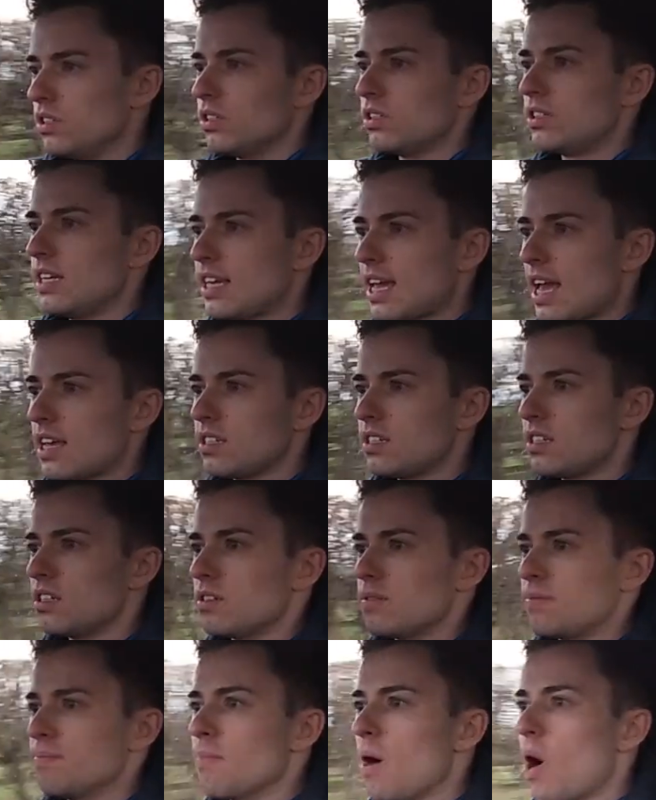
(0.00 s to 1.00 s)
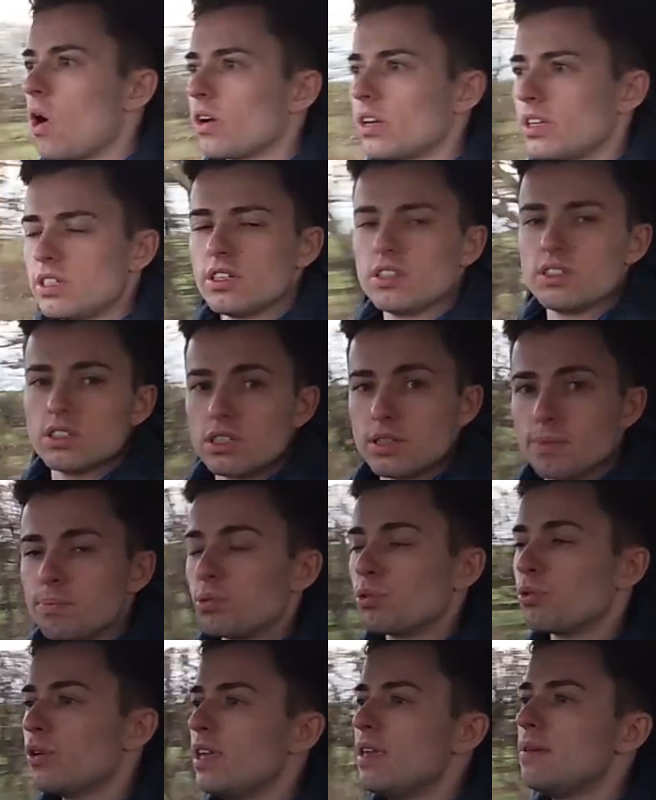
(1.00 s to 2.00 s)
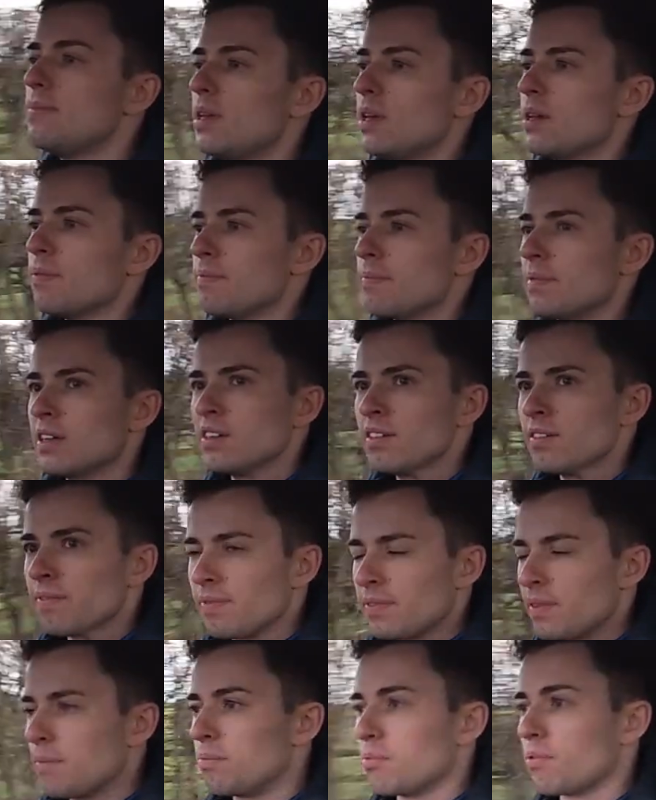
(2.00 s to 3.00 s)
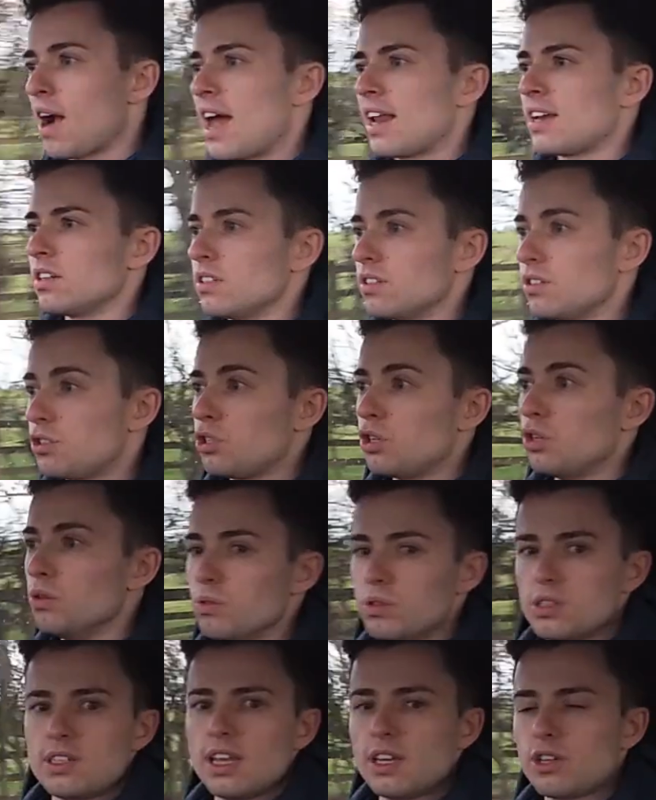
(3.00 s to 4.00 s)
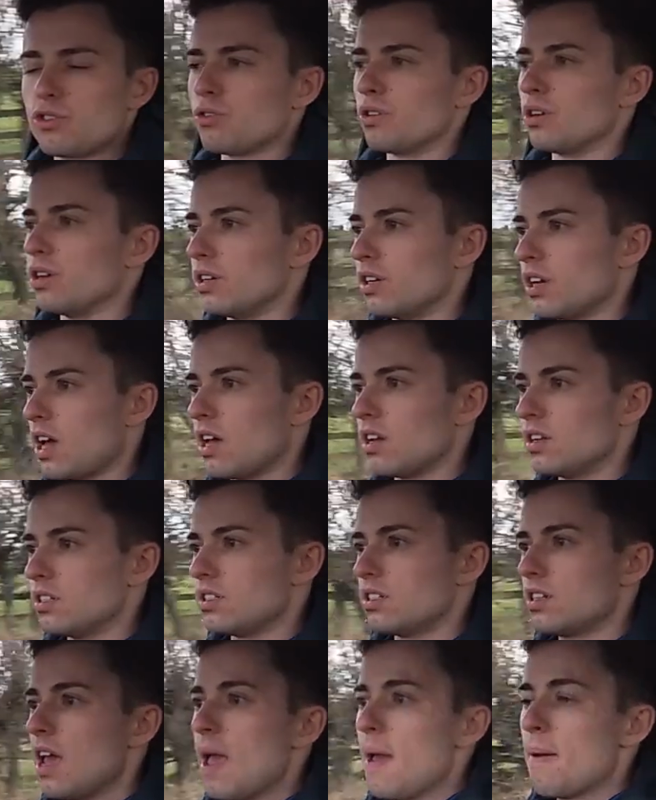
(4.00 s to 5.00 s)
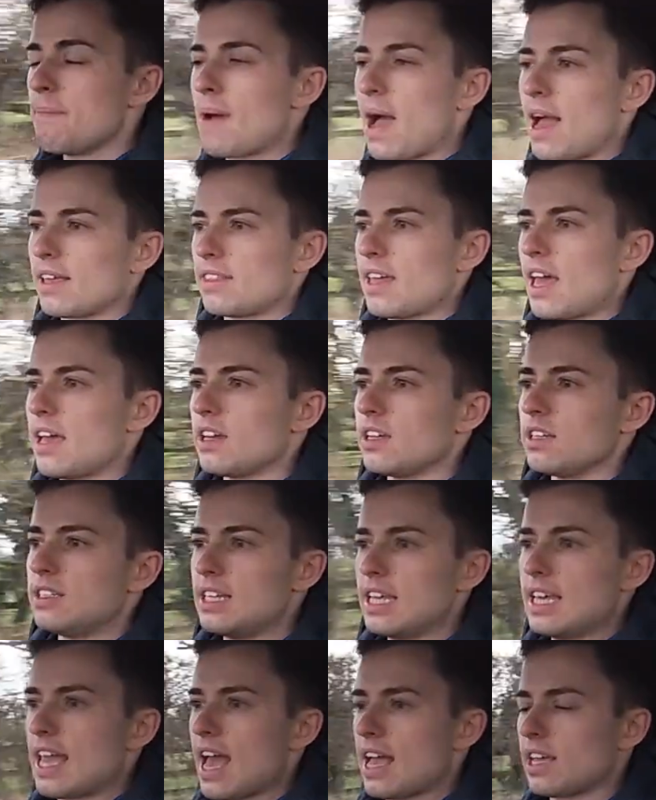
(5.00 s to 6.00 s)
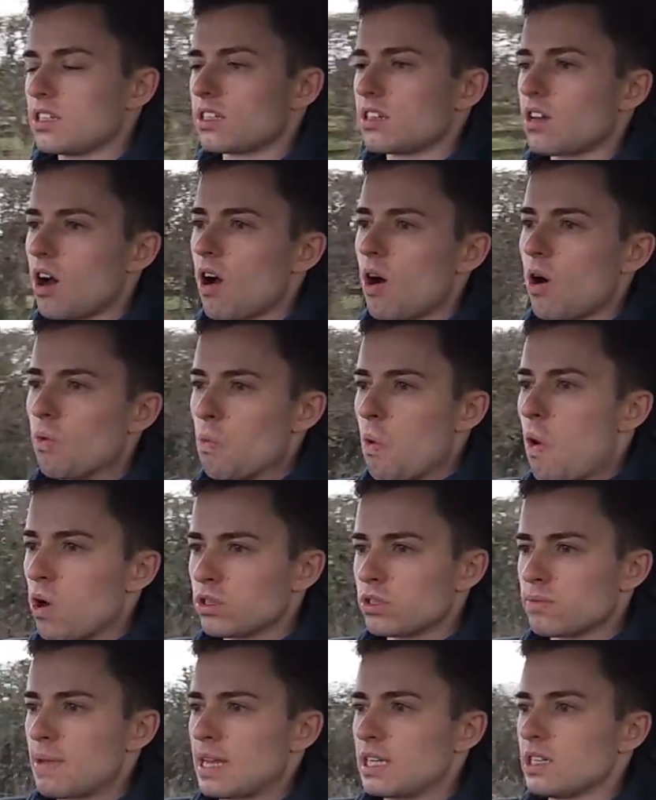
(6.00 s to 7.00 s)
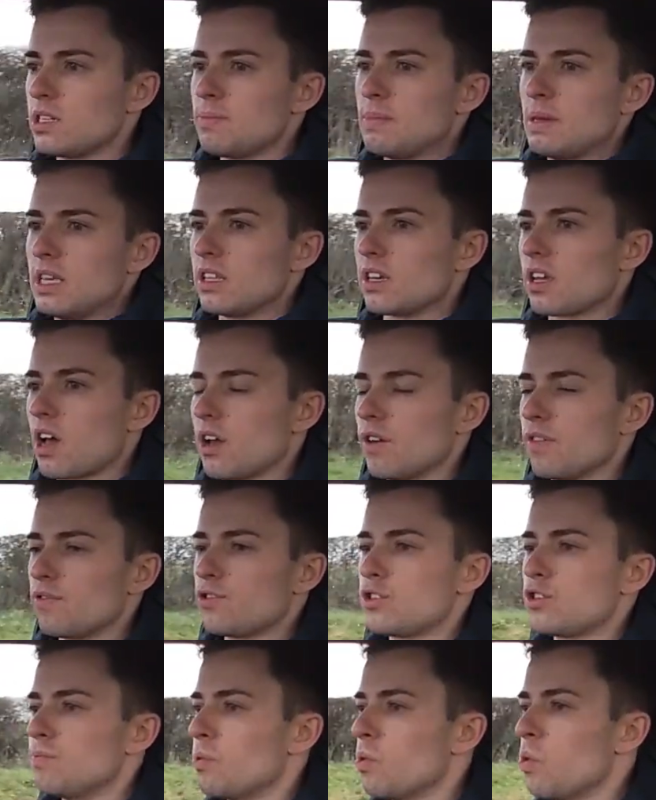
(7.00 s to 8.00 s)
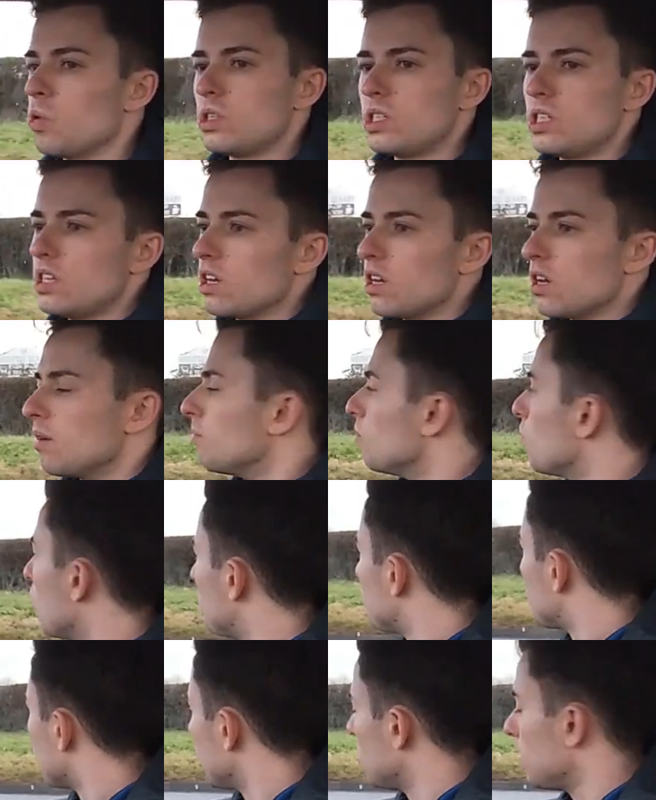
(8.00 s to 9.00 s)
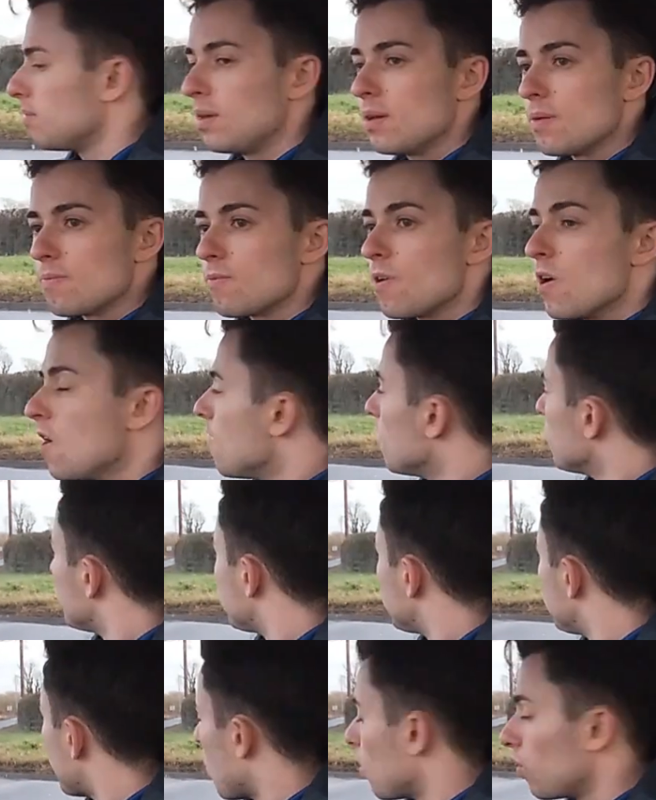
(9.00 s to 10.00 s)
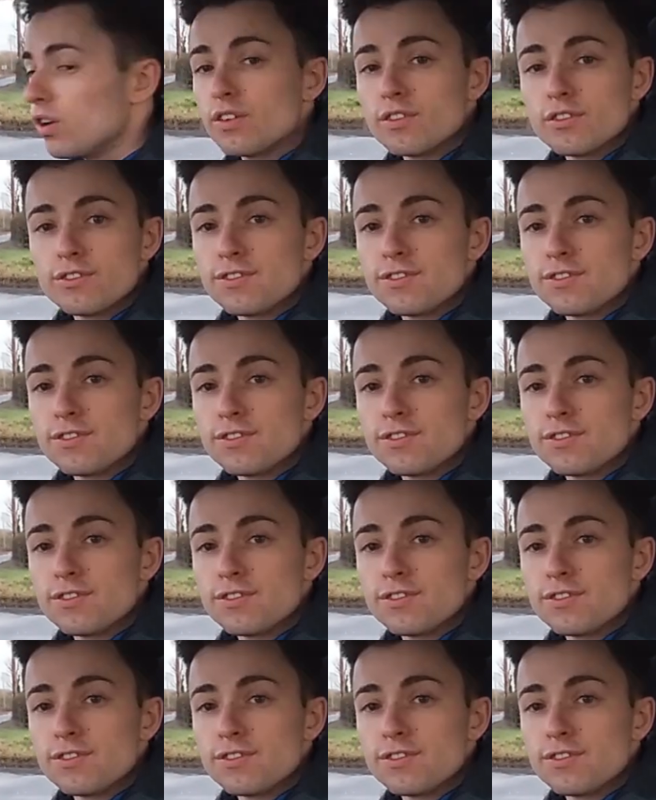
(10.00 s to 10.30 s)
DS is marketed as the premium brand to Citroen, and back then a DS car was meant to be the kind of sportier, more premium, fun,